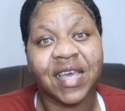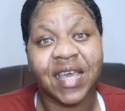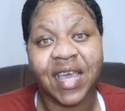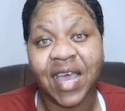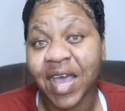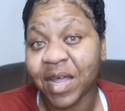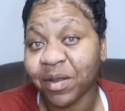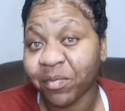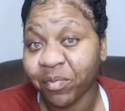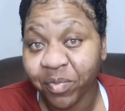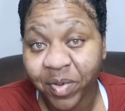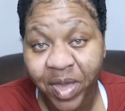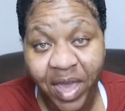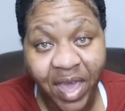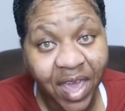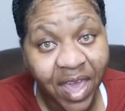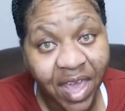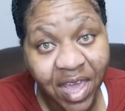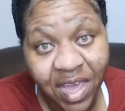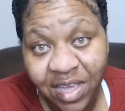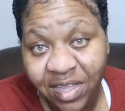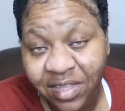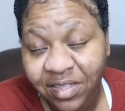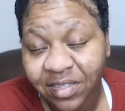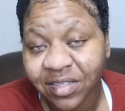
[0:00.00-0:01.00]
He had
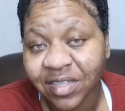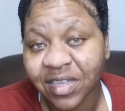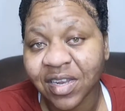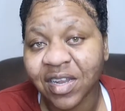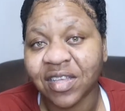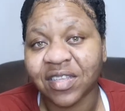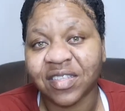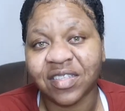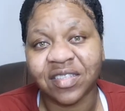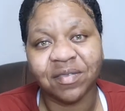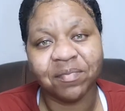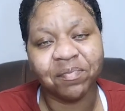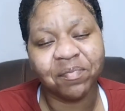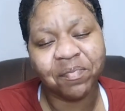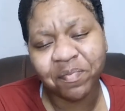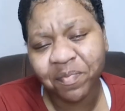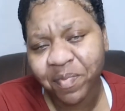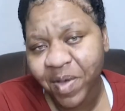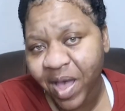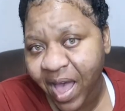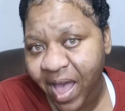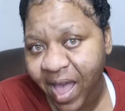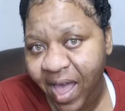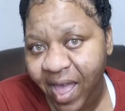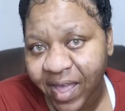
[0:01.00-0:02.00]
pains in his
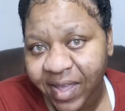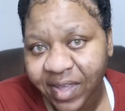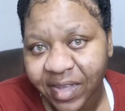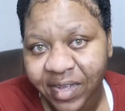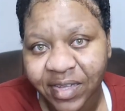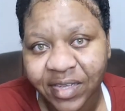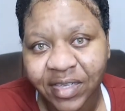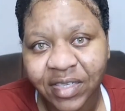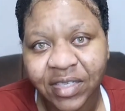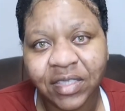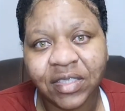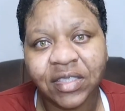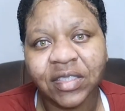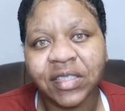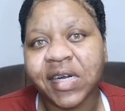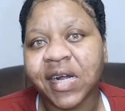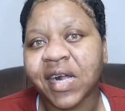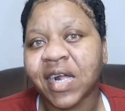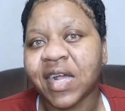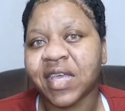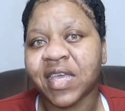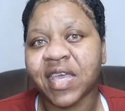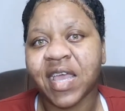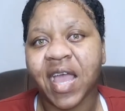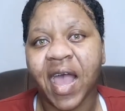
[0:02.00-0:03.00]
back.
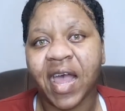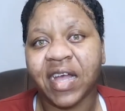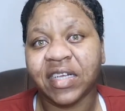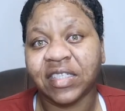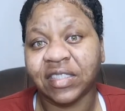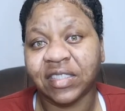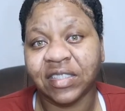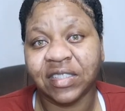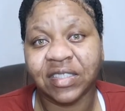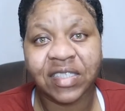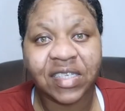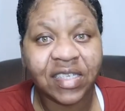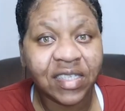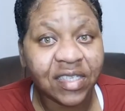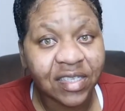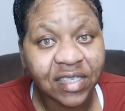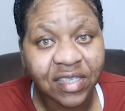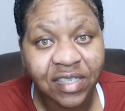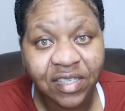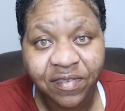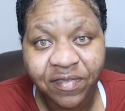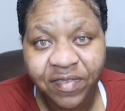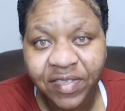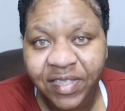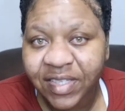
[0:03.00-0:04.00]
He had
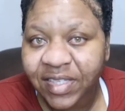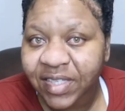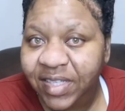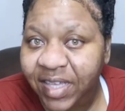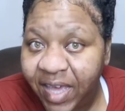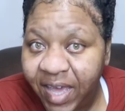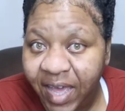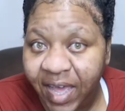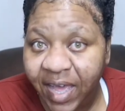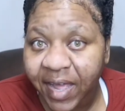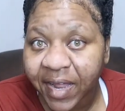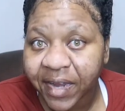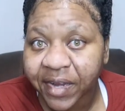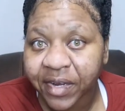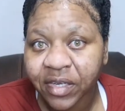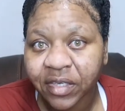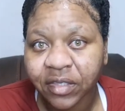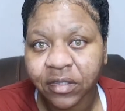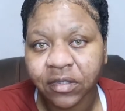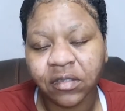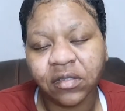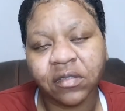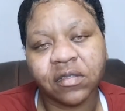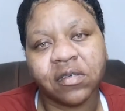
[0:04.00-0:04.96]
sensitive skin.